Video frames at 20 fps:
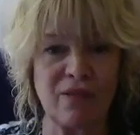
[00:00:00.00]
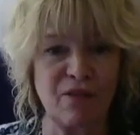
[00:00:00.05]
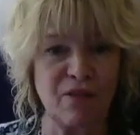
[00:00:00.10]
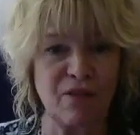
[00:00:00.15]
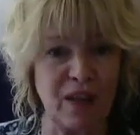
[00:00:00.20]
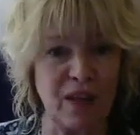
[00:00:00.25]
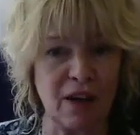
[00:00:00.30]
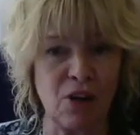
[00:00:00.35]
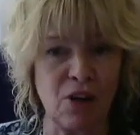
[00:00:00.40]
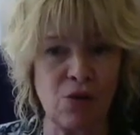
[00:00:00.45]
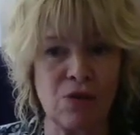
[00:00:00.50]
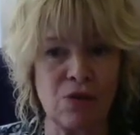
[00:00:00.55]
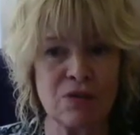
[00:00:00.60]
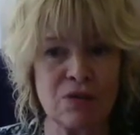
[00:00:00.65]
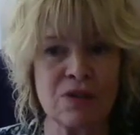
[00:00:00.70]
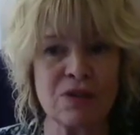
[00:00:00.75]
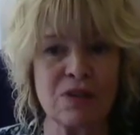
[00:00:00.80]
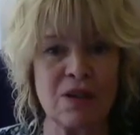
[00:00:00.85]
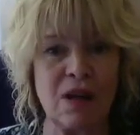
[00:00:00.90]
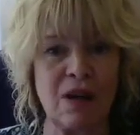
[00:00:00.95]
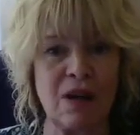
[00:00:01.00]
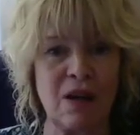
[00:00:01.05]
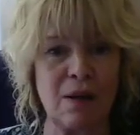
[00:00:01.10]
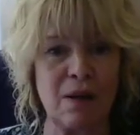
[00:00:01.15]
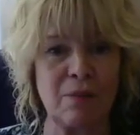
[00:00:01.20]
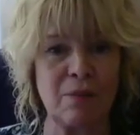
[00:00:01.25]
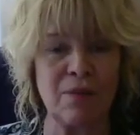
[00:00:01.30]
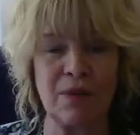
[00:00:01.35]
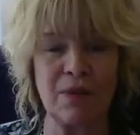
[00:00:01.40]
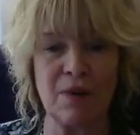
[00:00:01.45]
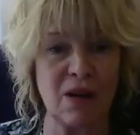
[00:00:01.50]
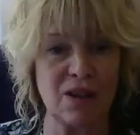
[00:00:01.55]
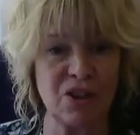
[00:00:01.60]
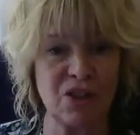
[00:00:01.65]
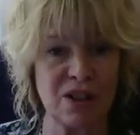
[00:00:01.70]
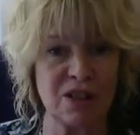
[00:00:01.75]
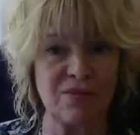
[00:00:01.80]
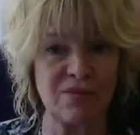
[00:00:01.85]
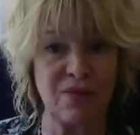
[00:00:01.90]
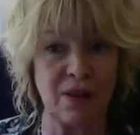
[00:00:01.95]
vehicles, not
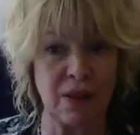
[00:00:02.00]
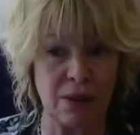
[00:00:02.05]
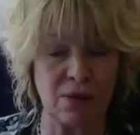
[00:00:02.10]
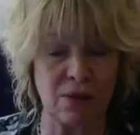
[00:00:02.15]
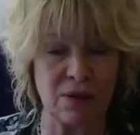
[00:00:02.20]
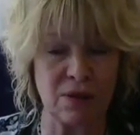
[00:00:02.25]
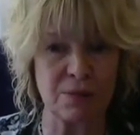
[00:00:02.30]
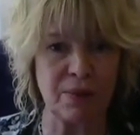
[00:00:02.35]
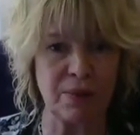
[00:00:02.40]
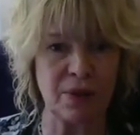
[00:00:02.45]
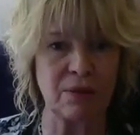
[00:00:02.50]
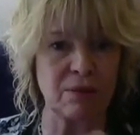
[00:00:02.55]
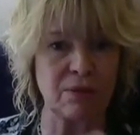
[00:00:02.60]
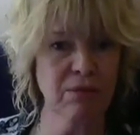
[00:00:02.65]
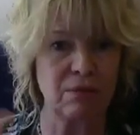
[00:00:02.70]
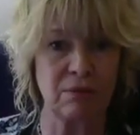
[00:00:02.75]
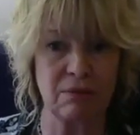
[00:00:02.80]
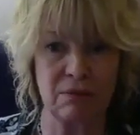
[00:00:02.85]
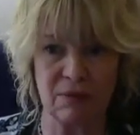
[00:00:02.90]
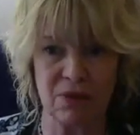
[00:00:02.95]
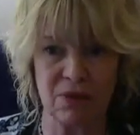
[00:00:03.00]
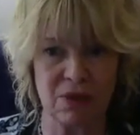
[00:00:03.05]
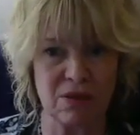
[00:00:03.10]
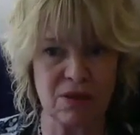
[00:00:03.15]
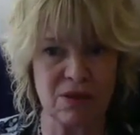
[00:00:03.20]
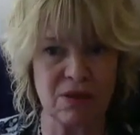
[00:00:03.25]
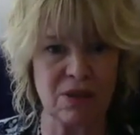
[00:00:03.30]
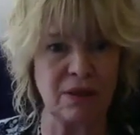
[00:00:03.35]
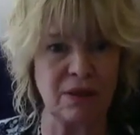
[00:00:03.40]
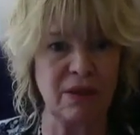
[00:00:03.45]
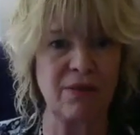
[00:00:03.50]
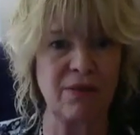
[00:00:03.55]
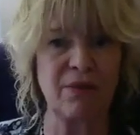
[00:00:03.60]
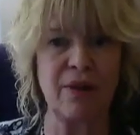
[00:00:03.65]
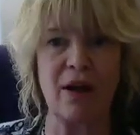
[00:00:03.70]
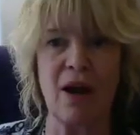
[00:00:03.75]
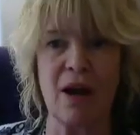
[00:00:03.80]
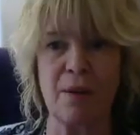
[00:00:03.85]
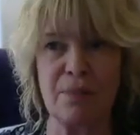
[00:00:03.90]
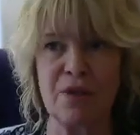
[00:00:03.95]
just vehicles, but
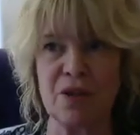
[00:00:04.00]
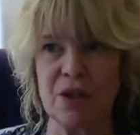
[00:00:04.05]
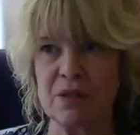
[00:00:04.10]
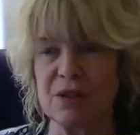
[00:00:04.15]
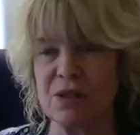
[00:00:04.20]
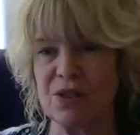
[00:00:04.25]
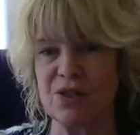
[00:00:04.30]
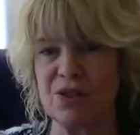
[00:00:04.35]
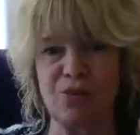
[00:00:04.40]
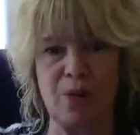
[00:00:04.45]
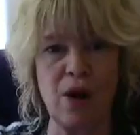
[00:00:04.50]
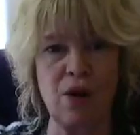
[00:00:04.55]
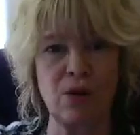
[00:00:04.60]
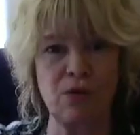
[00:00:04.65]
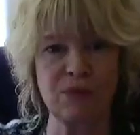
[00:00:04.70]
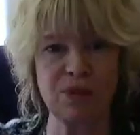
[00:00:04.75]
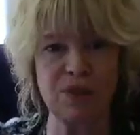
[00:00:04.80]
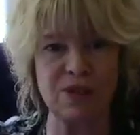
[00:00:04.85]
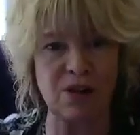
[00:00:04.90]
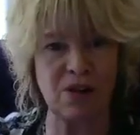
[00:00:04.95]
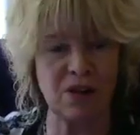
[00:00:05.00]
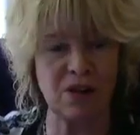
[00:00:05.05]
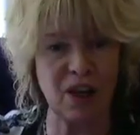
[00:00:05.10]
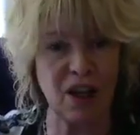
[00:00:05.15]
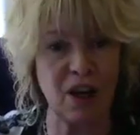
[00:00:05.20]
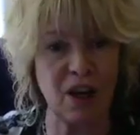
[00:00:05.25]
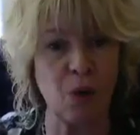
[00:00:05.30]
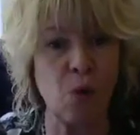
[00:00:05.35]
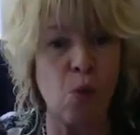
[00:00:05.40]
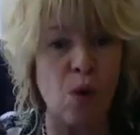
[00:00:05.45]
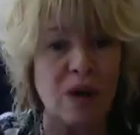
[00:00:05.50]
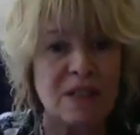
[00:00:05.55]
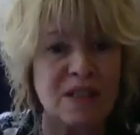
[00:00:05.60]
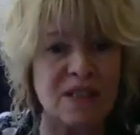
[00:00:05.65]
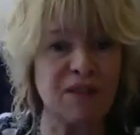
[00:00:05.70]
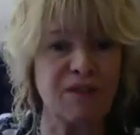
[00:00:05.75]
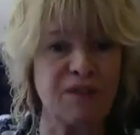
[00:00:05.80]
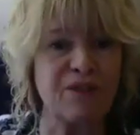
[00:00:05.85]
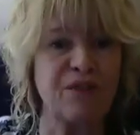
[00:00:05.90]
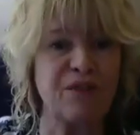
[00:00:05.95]
delivery options, drones, and all. Like, what's
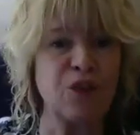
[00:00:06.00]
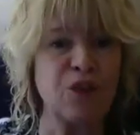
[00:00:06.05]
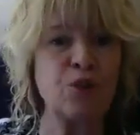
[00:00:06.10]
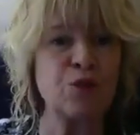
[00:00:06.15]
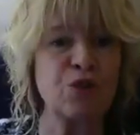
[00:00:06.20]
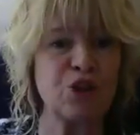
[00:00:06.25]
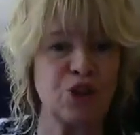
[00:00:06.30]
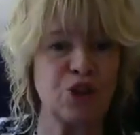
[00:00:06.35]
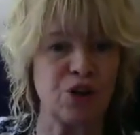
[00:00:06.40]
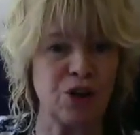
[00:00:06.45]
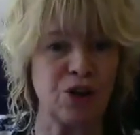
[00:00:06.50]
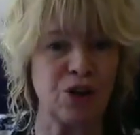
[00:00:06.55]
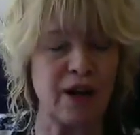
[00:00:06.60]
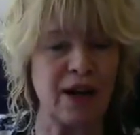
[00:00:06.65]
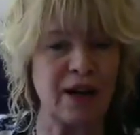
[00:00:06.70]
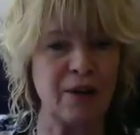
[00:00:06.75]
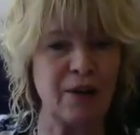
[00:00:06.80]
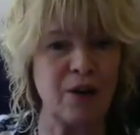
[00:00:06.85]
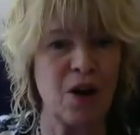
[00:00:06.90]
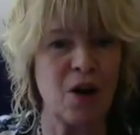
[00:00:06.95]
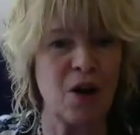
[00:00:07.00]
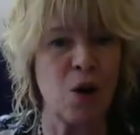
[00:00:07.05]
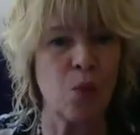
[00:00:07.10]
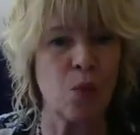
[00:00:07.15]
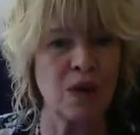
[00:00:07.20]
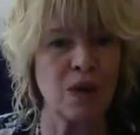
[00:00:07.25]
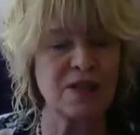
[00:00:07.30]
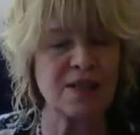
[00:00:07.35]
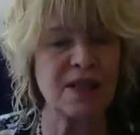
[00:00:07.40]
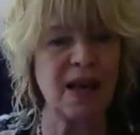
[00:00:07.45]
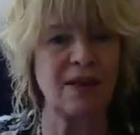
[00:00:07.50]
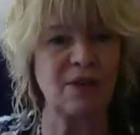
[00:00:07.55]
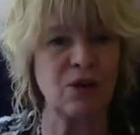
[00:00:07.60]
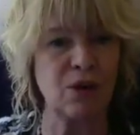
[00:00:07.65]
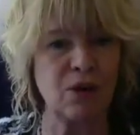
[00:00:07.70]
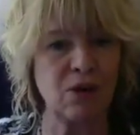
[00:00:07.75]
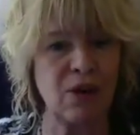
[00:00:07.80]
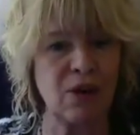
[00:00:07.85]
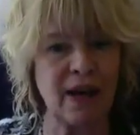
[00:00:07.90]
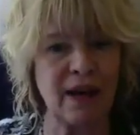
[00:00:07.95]
the future, and what does that
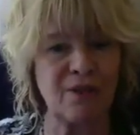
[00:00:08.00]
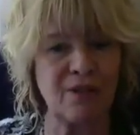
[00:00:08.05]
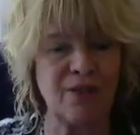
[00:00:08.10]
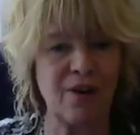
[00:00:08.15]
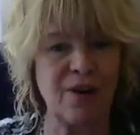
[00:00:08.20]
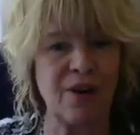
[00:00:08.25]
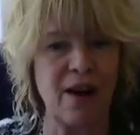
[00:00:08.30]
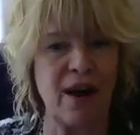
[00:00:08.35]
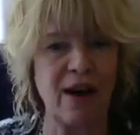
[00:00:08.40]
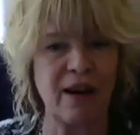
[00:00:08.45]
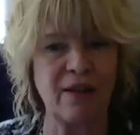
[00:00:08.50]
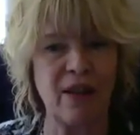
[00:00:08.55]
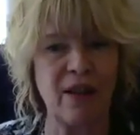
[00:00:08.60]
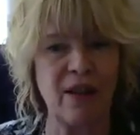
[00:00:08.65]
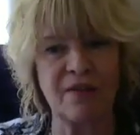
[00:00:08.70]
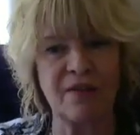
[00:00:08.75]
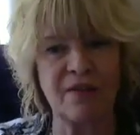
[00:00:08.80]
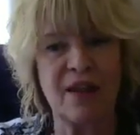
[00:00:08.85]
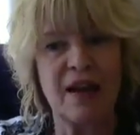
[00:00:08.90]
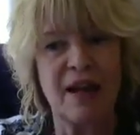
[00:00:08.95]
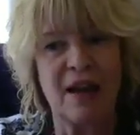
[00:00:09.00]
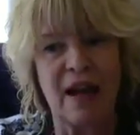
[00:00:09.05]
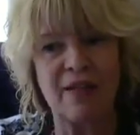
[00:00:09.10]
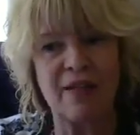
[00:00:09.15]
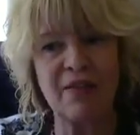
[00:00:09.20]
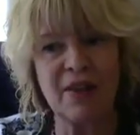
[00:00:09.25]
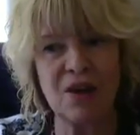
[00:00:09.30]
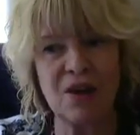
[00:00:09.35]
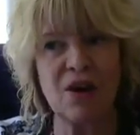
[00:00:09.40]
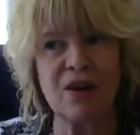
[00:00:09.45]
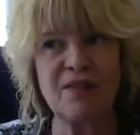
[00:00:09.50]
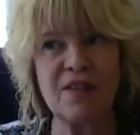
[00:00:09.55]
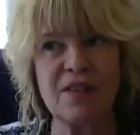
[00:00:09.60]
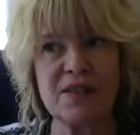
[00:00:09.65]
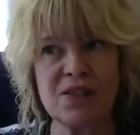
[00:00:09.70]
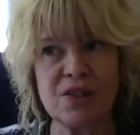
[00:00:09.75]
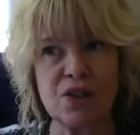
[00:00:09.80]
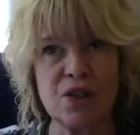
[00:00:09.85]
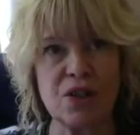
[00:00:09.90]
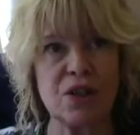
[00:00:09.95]
look like for nightlife? And then our
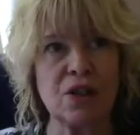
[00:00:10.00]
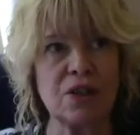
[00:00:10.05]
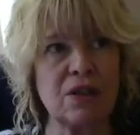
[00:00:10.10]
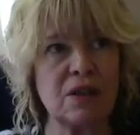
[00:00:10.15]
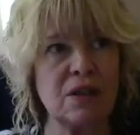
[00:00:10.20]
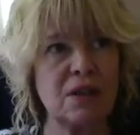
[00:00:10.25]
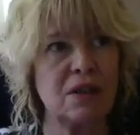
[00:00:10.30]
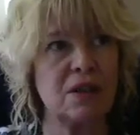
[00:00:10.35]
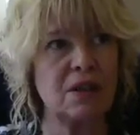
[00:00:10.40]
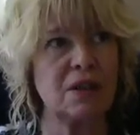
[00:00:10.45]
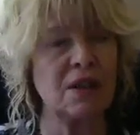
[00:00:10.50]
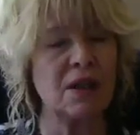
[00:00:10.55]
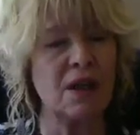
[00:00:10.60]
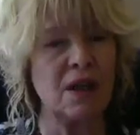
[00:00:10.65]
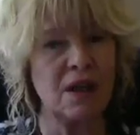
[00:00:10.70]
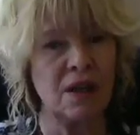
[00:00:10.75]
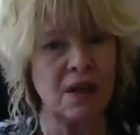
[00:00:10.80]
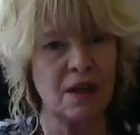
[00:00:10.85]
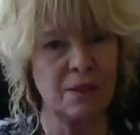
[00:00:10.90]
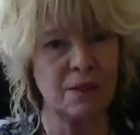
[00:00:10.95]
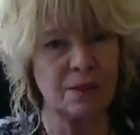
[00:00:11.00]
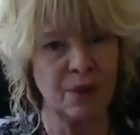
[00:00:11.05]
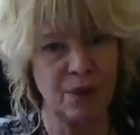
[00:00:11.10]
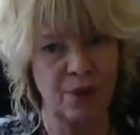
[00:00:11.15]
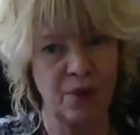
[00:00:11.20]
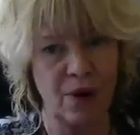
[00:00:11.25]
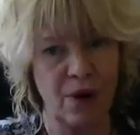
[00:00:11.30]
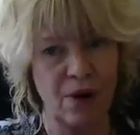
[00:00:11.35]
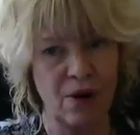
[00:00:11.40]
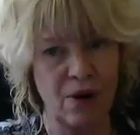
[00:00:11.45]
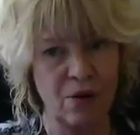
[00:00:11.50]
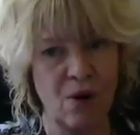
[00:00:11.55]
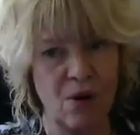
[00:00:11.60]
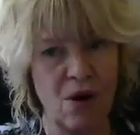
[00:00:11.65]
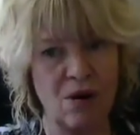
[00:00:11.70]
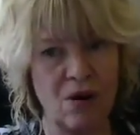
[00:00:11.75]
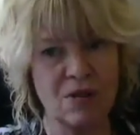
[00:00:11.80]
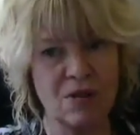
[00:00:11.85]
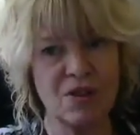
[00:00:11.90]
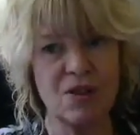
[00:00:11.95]
visitor bureau
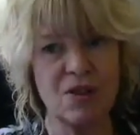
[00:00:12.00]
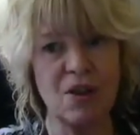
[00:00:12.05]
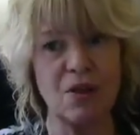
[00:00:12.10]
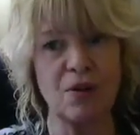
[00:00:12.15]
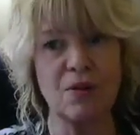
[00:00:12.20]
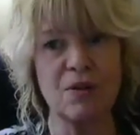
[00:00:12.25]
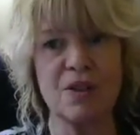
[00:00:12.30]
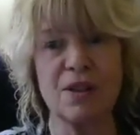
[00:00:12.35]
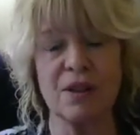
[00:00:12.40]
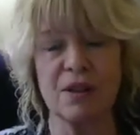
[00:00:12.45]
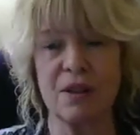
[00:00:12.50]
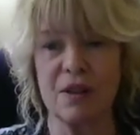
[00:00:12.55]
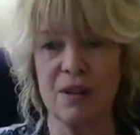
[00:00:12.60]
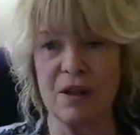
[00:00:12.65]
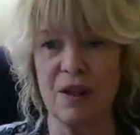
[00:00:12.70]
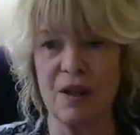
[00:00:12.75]
also did,